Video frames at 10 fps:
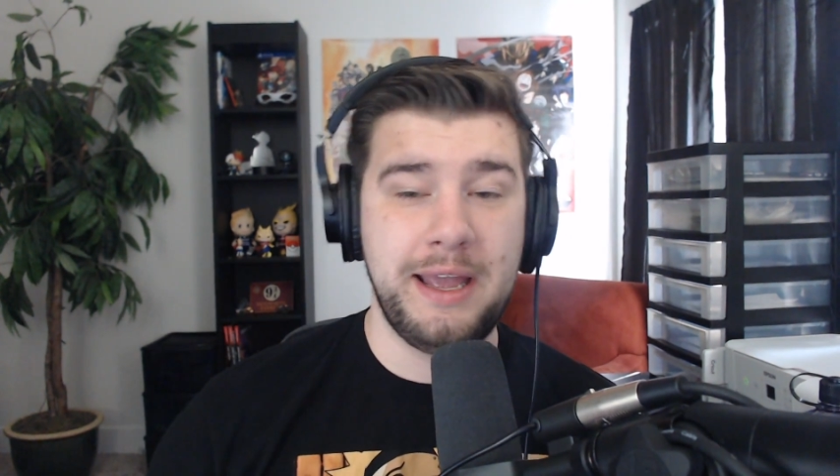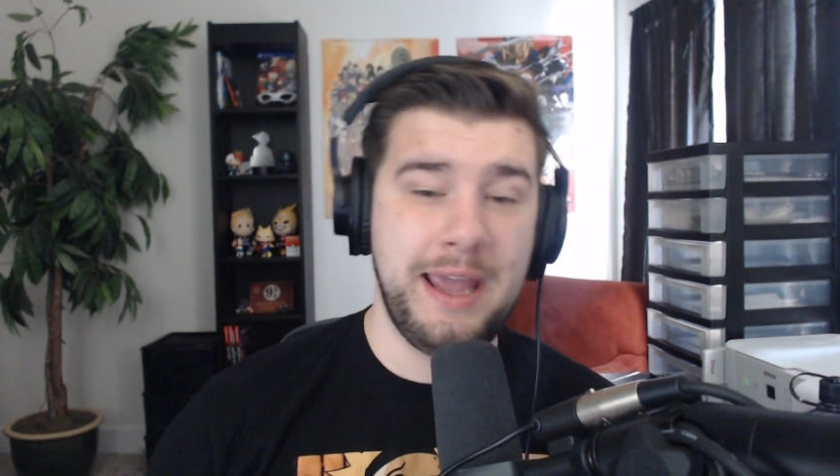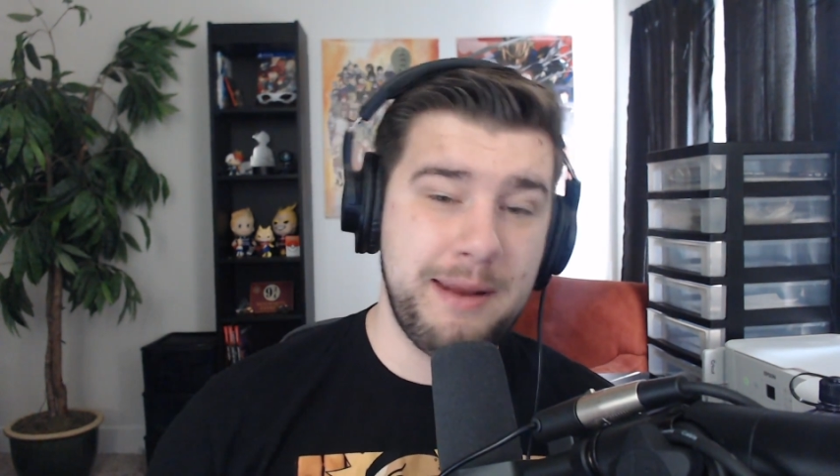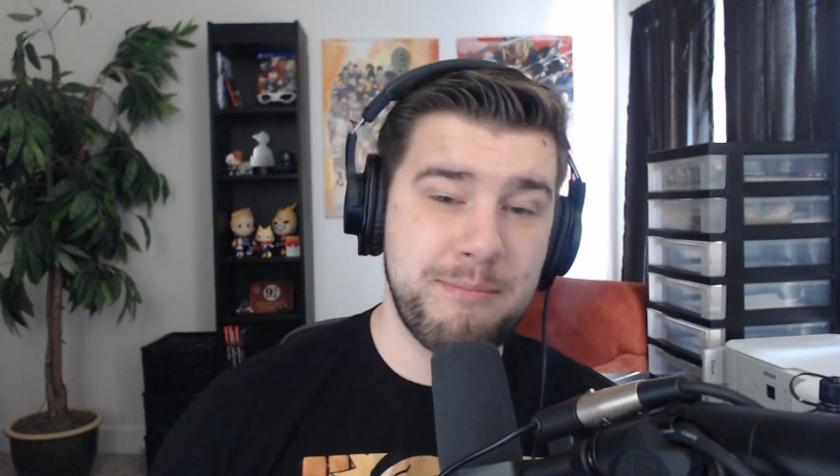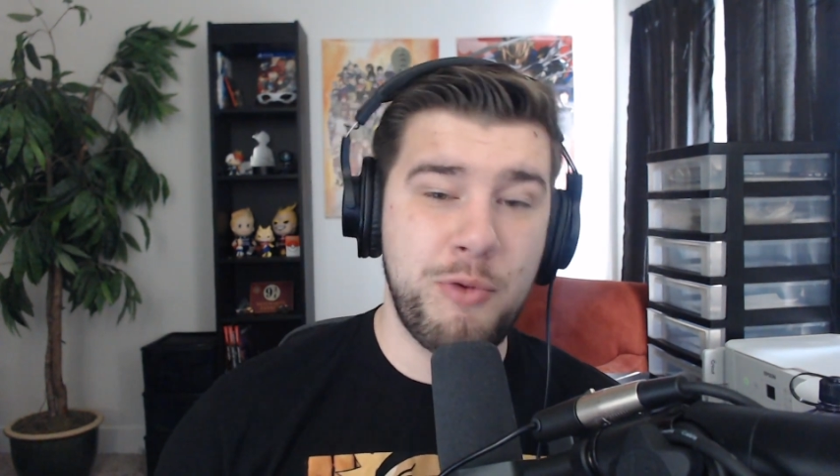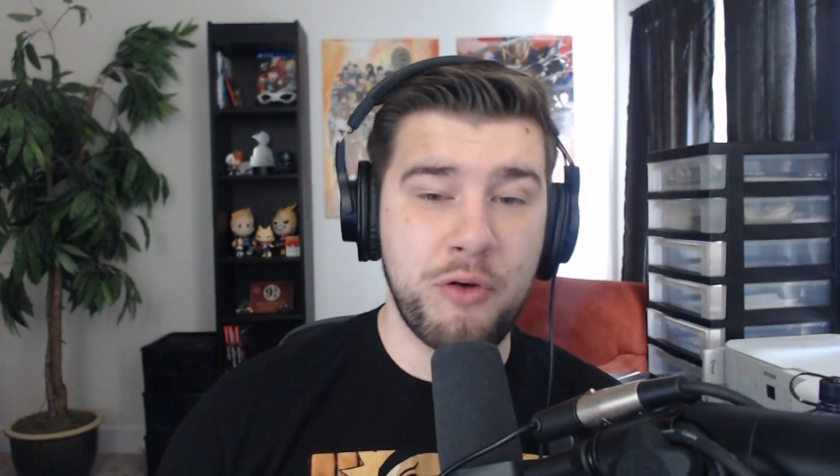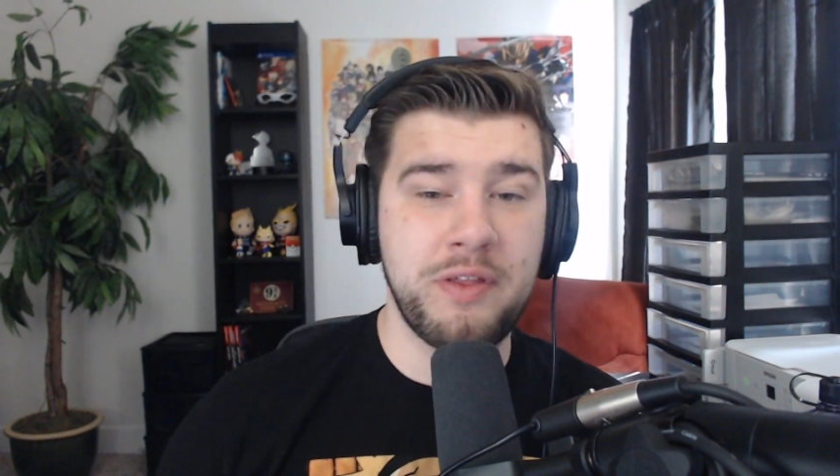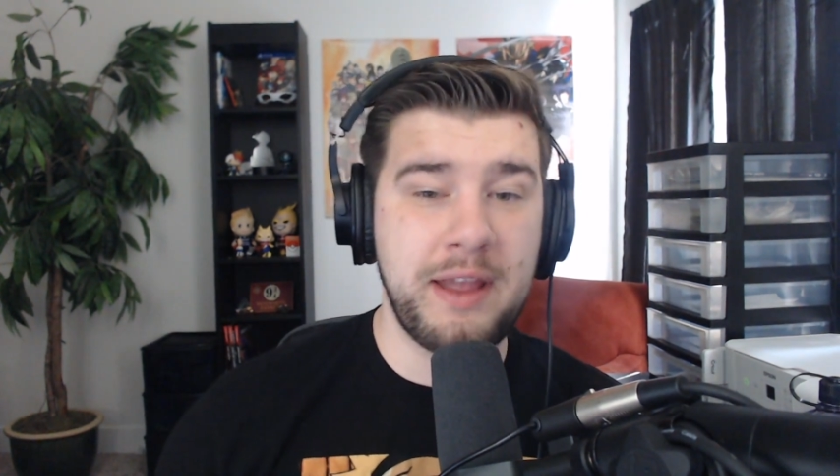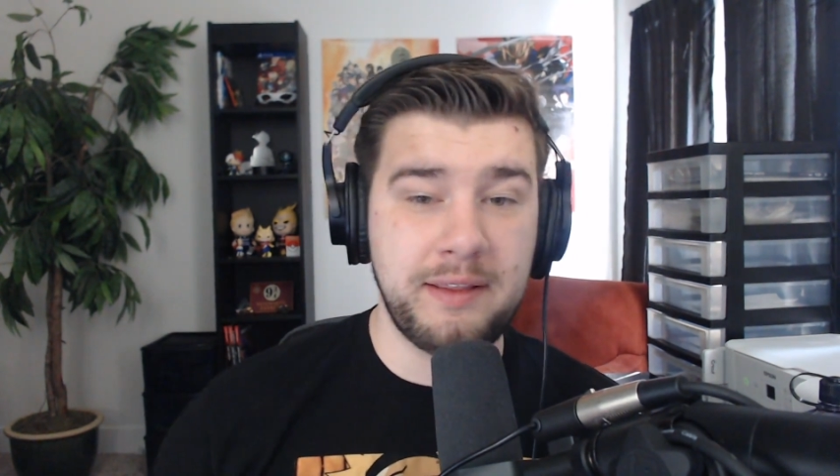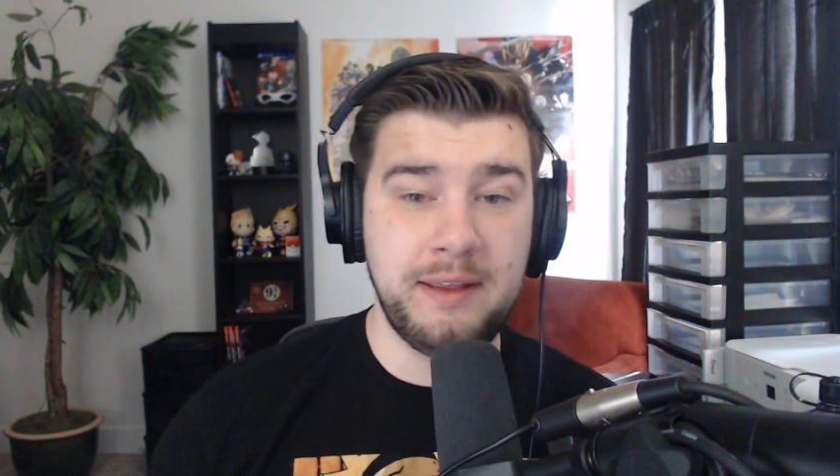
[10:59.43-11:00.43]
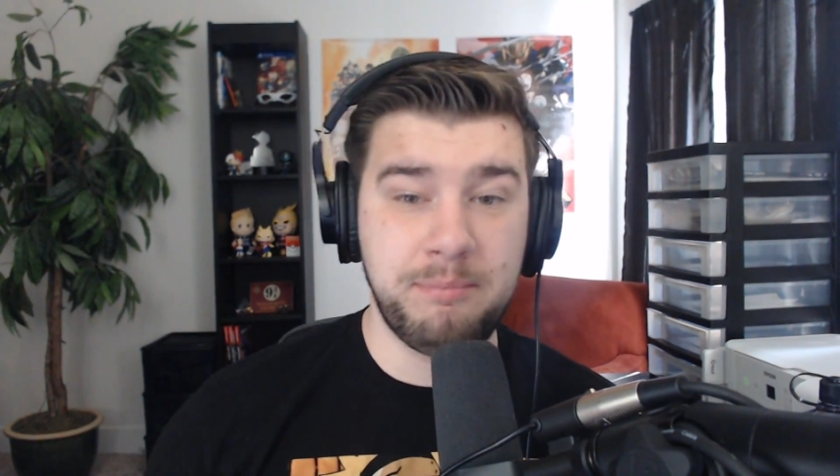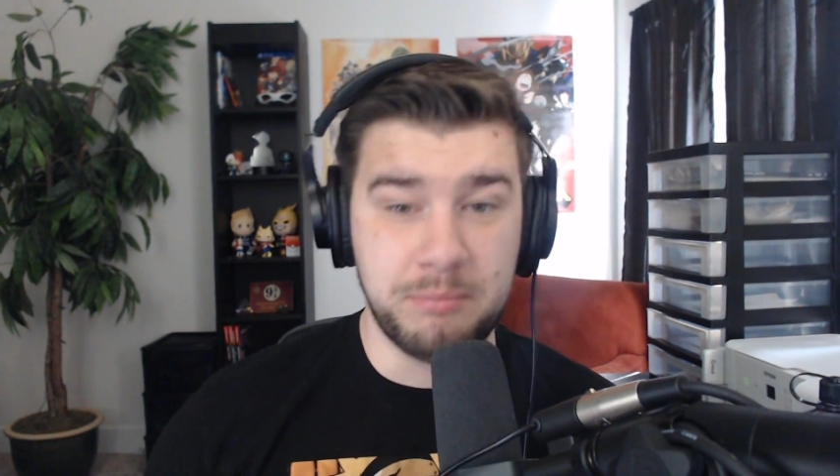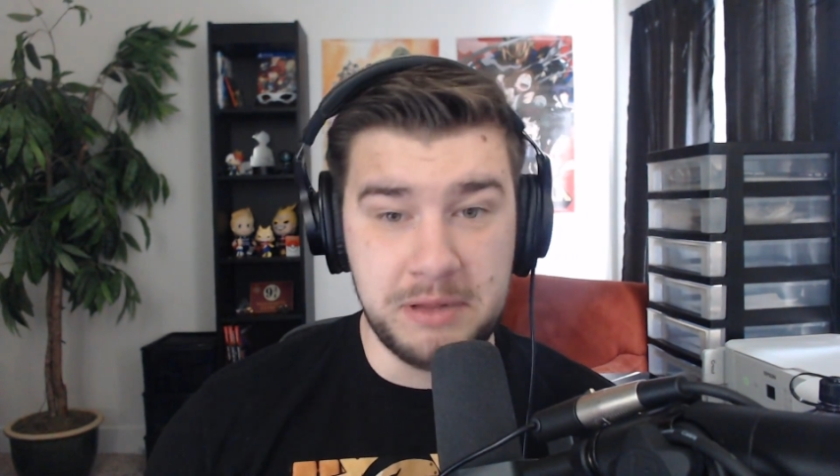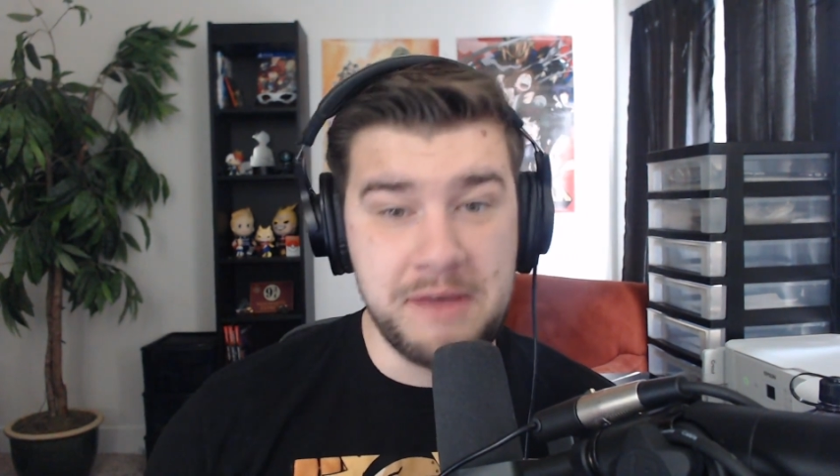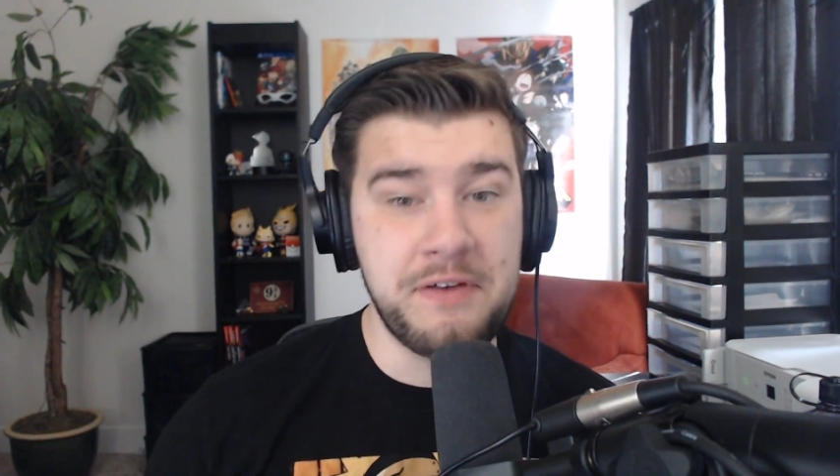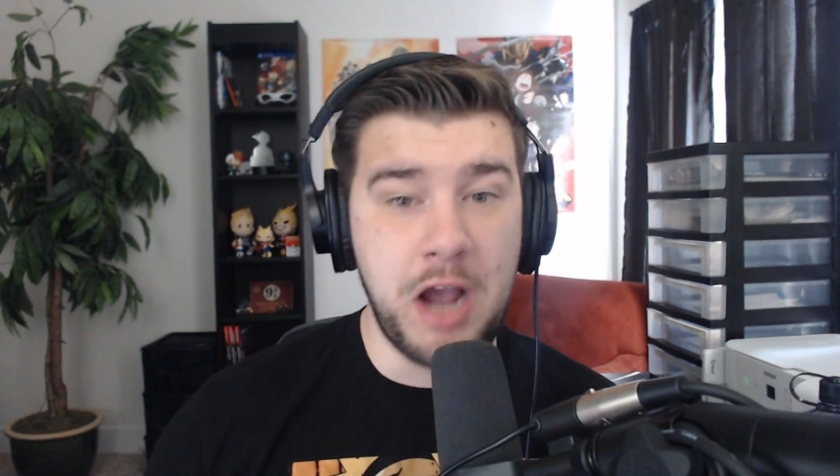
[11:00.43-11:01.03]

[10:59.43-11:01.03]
and more than likely living